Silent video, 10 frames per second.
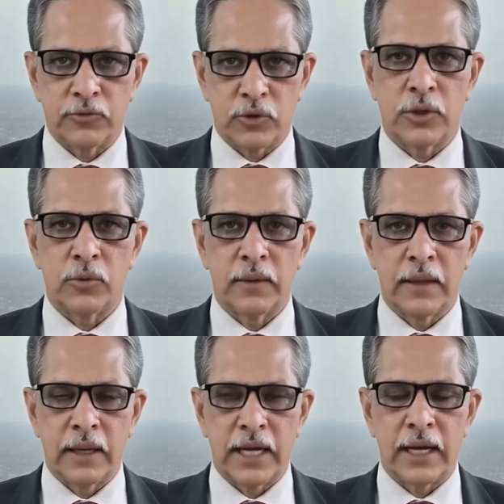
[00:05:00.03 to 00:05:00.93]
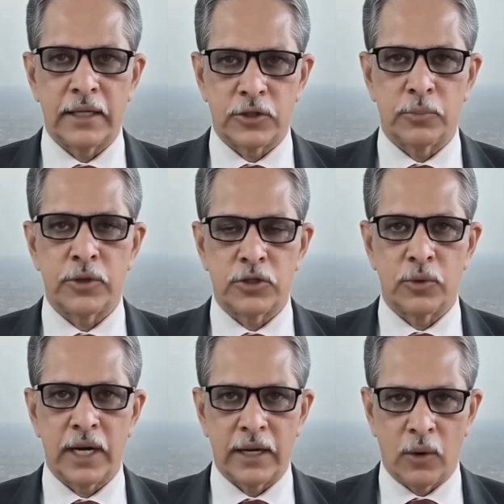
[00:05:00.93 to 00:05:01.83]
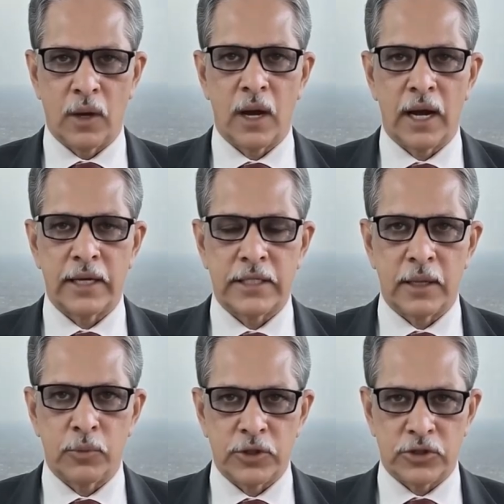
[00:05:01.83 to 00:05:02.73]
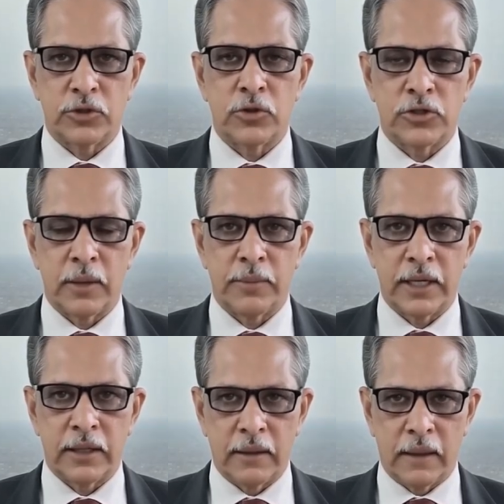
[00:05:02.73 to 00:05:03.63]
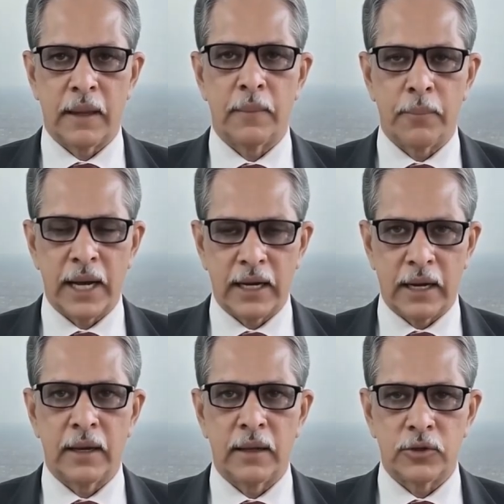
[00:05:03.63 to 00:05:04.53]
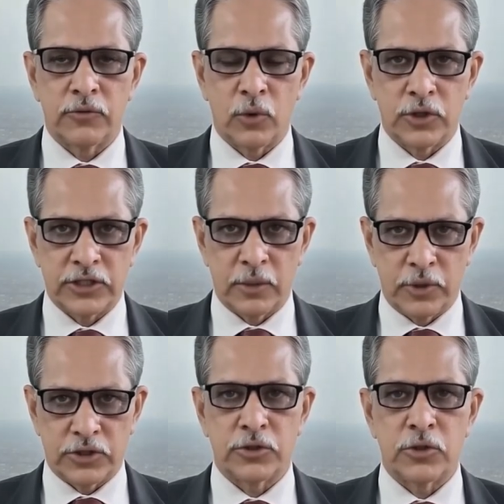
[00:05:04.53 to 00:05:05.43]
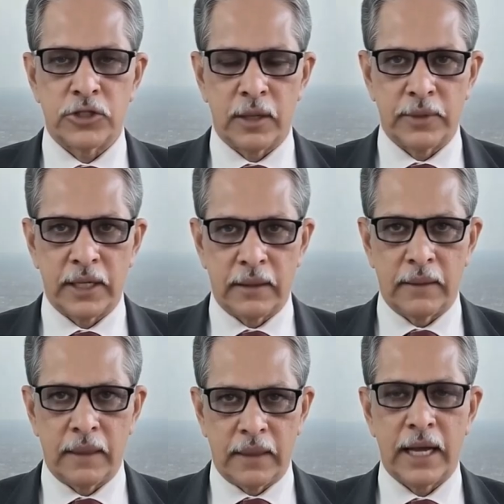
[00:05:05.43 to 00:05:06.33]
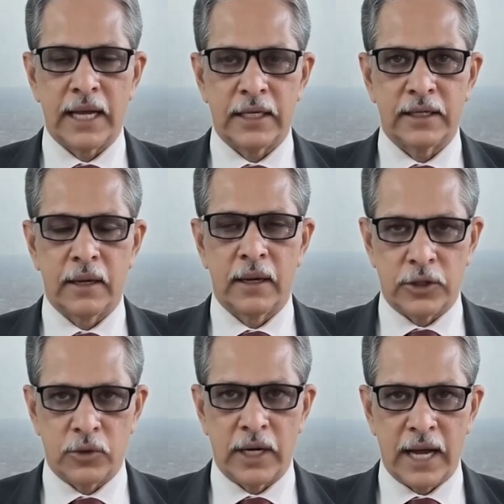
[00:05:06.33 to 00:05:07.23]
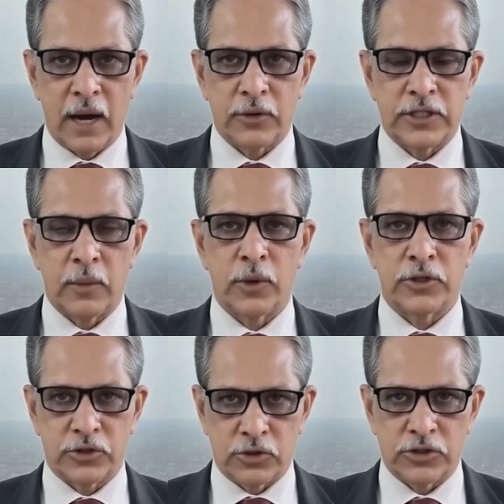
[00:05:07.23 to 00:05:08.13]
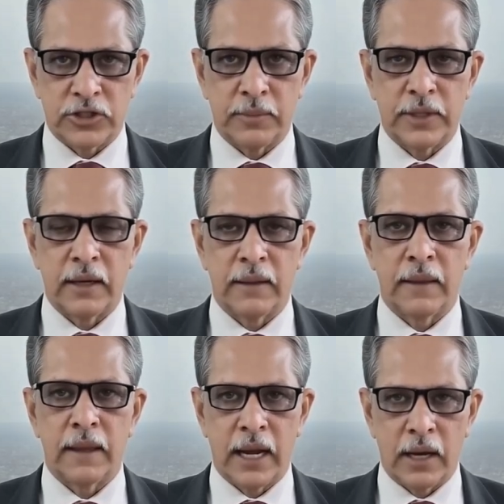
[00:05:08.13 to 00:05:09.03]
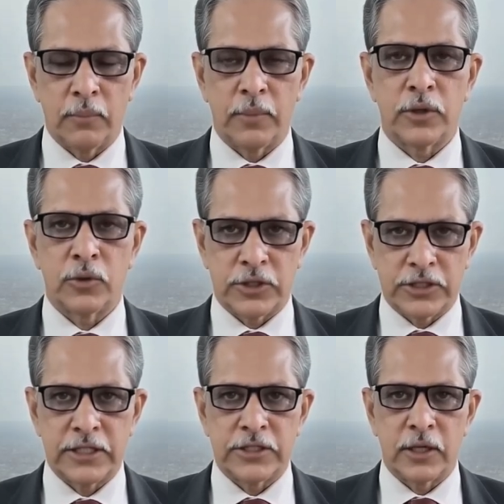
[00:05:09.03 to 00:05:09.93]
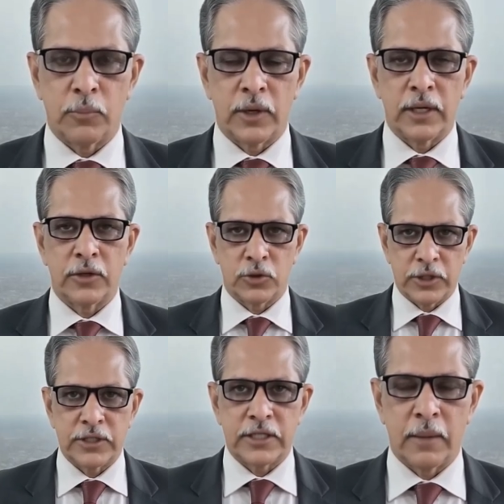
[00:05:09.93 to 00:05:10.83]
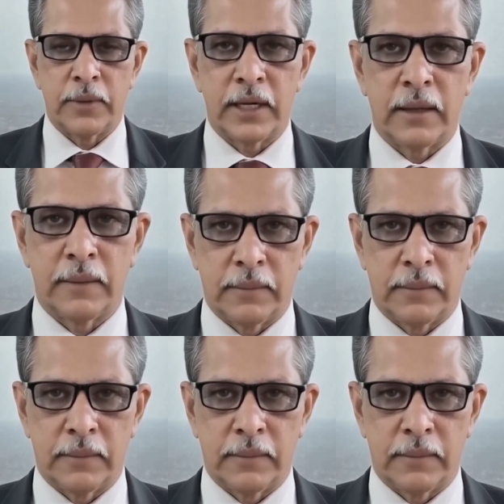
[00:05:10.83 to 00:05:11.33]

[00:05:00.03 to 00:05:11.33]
for you. Get, you persuade or ask someone to do something. Make, you force someone to do something. Let, you allow someone to do something. Help, you assist someone in doing something.